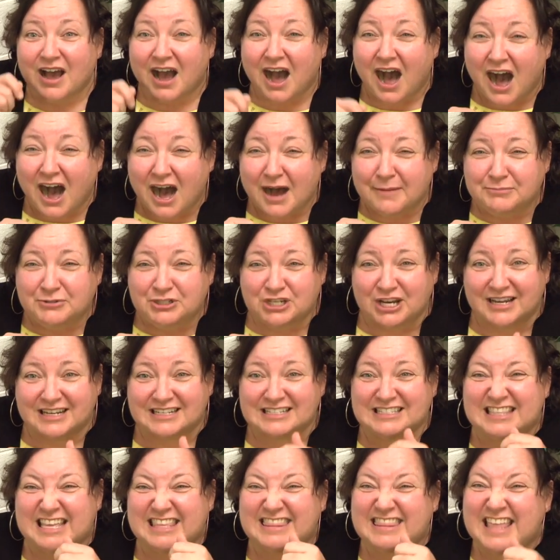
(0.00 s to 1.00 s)

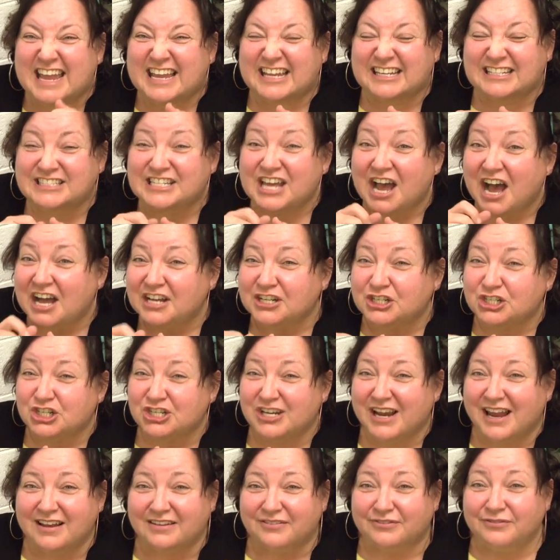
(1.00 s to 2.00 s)
objects that they can touch
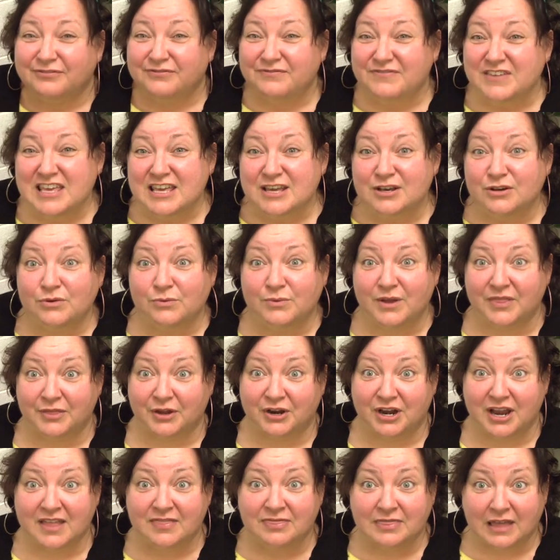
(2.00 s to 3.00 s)
and feel when
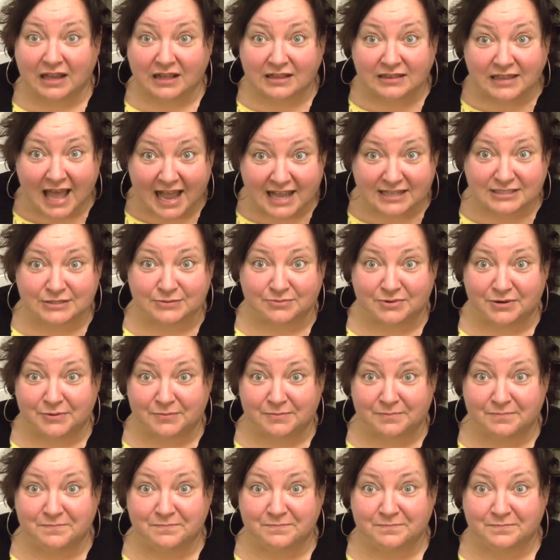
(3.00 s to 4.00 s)
they're in the
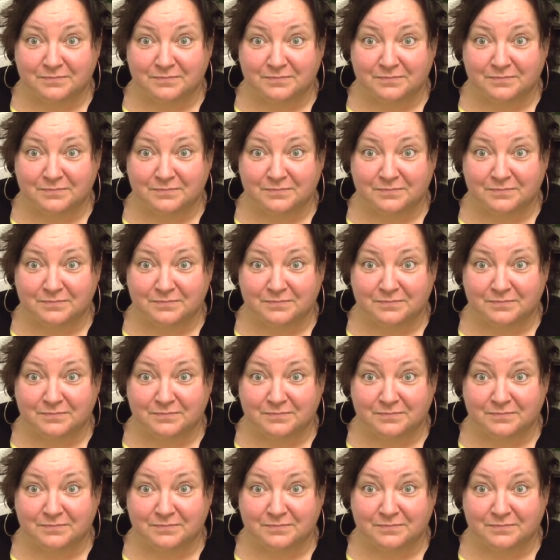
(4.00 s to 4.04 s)
classroom.